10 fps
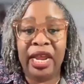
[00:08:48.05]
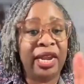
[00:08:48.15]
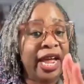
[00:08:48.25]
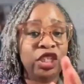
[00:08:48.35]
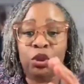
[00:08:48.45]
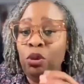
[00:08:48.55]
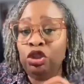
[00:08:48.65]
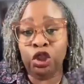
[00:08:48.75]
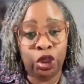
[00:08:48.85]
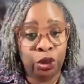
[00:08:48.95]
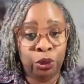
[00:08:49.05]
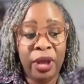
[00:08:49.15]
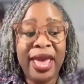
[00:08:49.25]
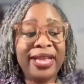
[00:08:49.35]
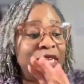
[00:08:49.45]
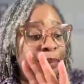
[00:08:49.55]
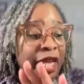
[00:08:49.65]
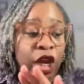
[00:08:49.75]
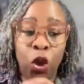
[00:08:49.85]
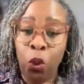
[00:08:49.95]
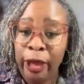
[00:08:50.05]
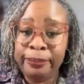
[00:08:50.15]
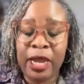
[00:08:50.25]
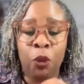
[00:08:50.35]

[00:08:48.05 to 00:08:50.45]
And I just want you to be equipped.